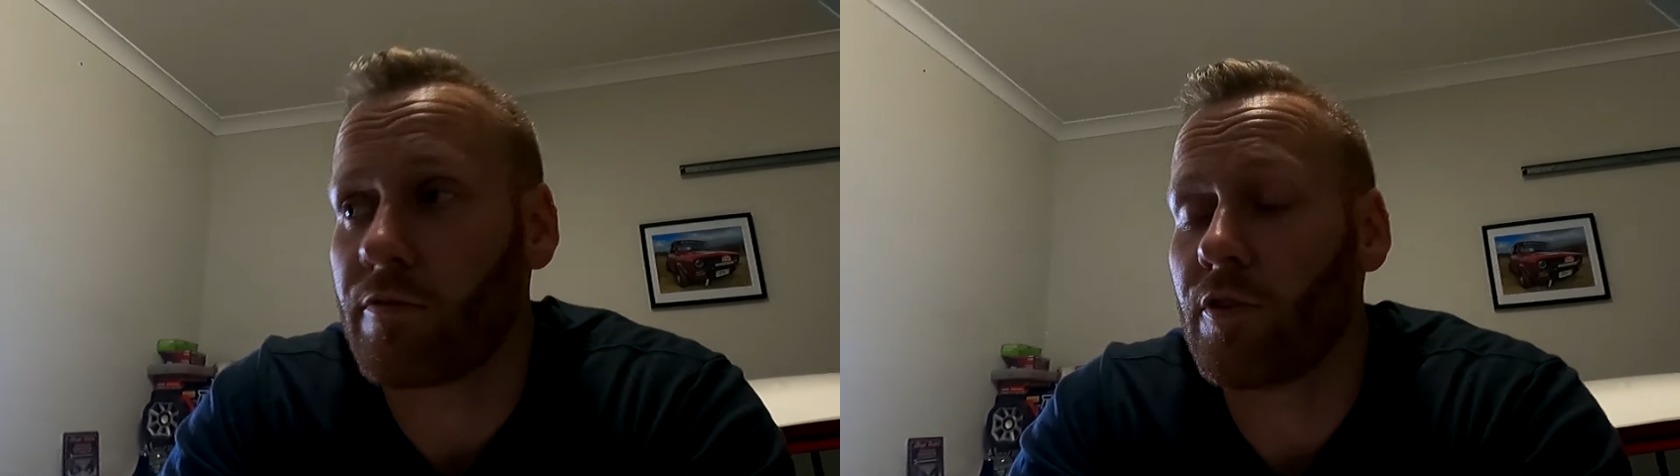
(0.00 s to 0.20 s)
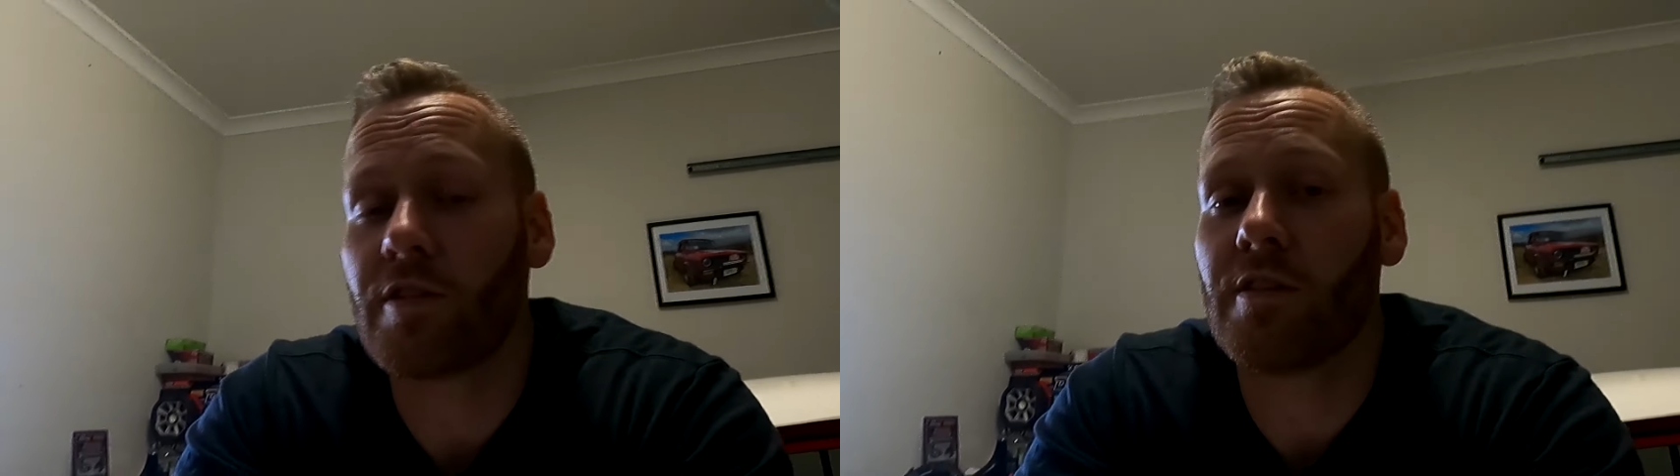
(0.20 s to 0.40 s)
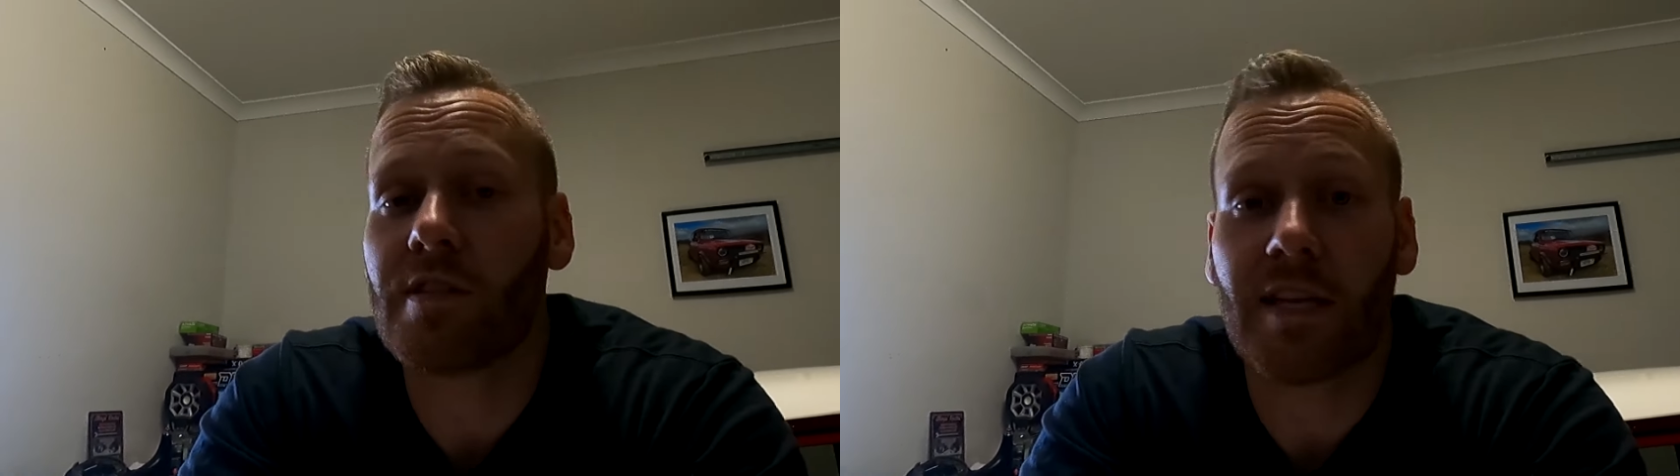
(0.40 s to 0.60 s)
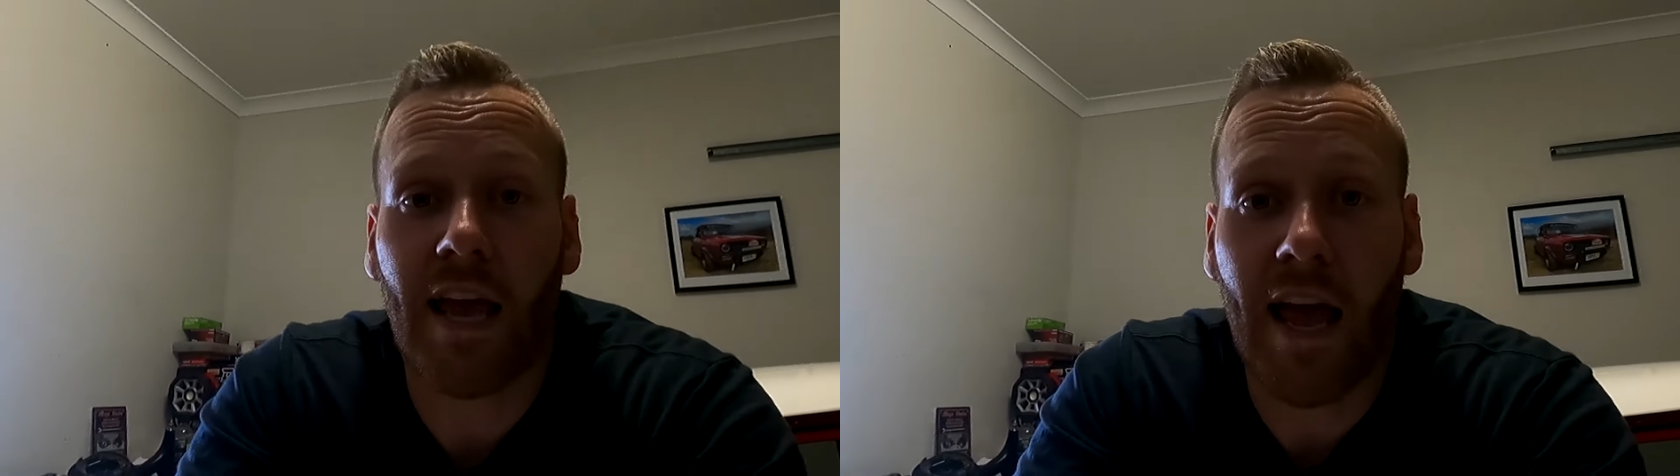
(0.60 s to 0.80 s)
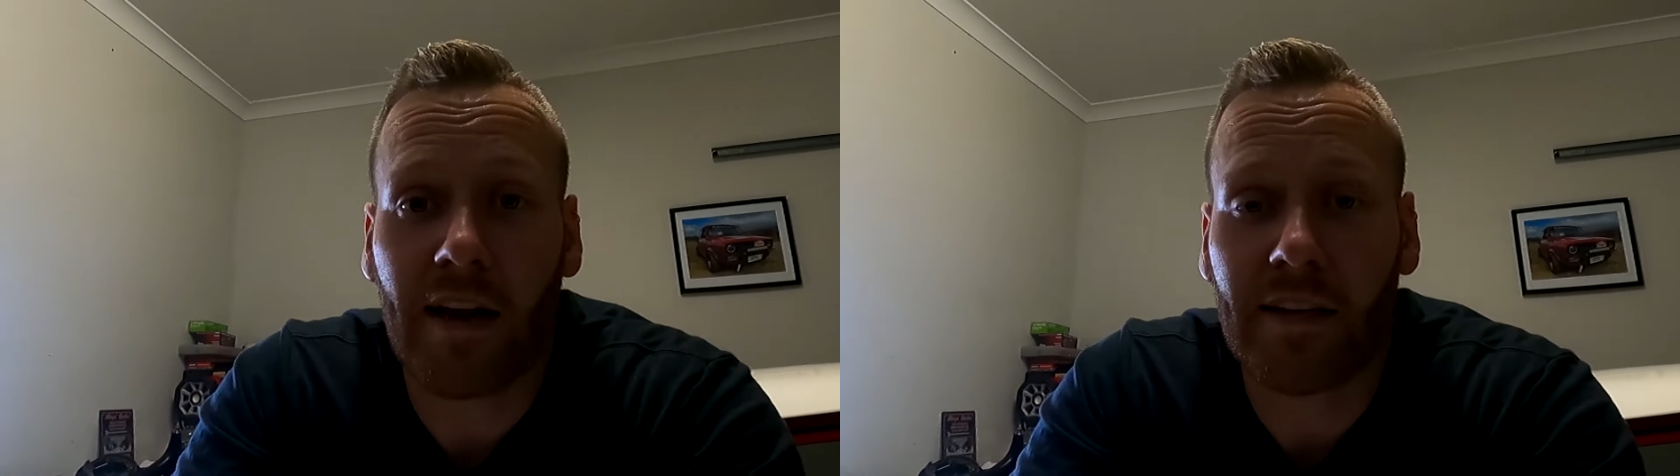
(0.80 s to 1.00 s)
For instance,
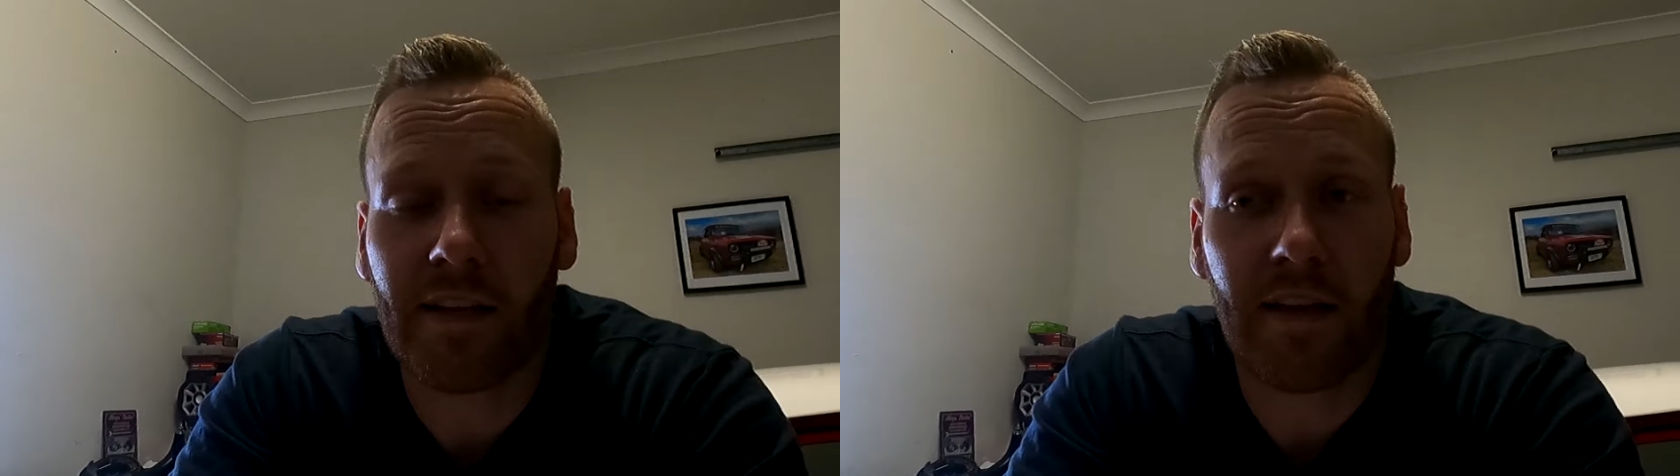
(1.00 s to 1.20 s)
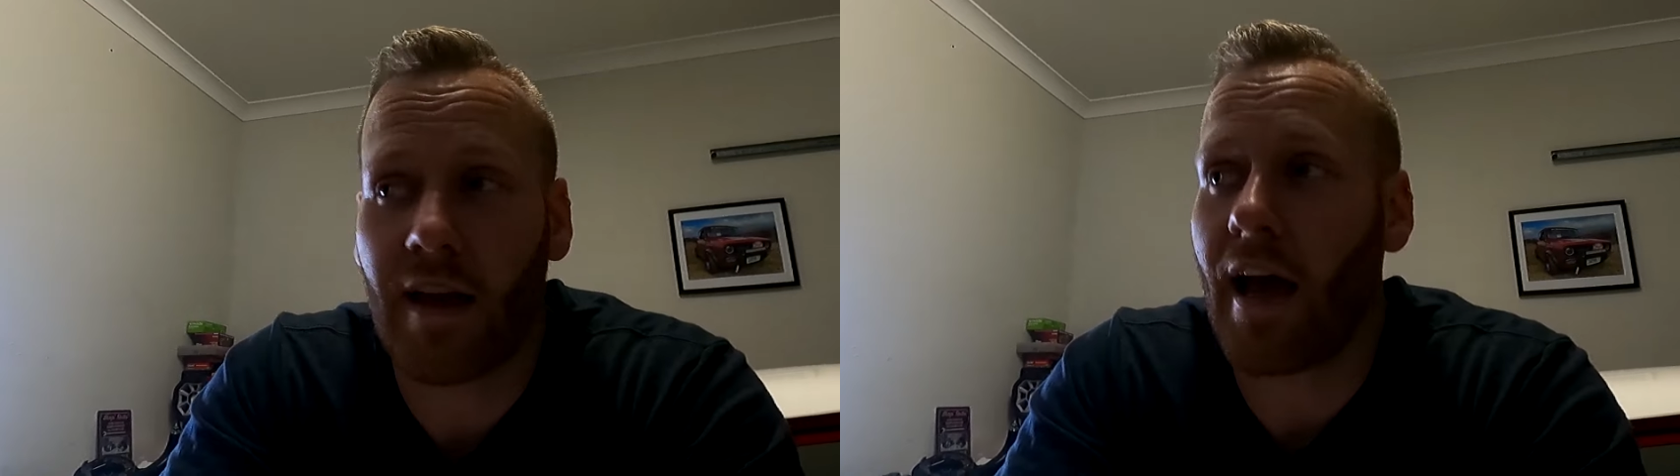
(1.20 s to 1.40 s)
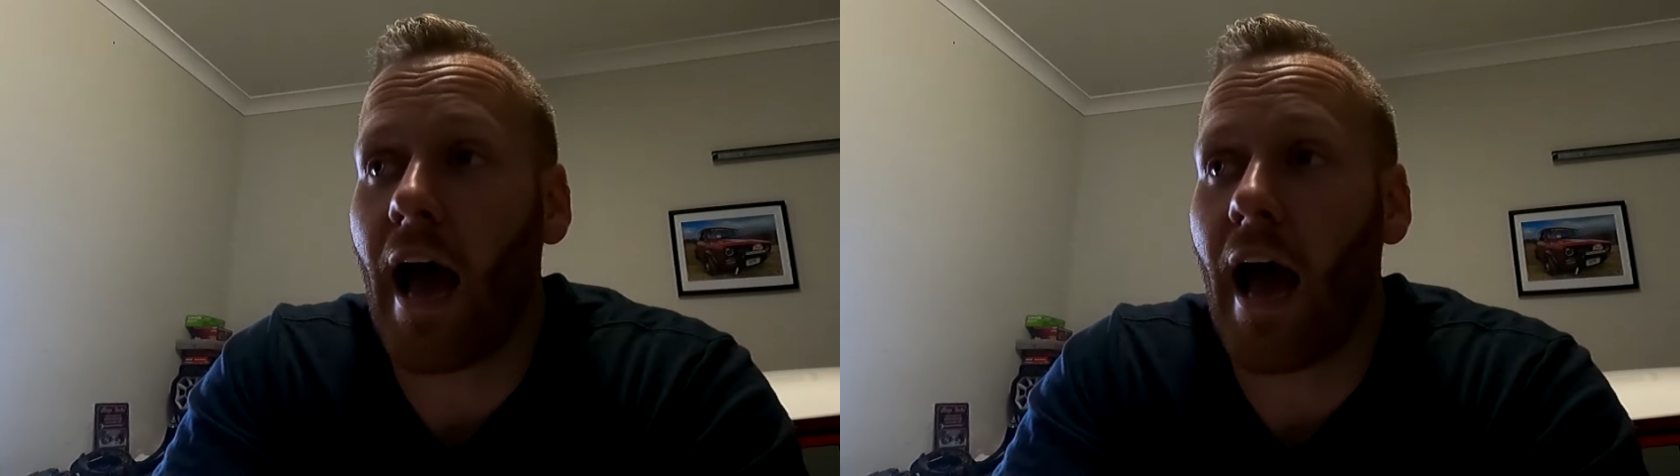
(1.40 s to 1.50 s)
the Audi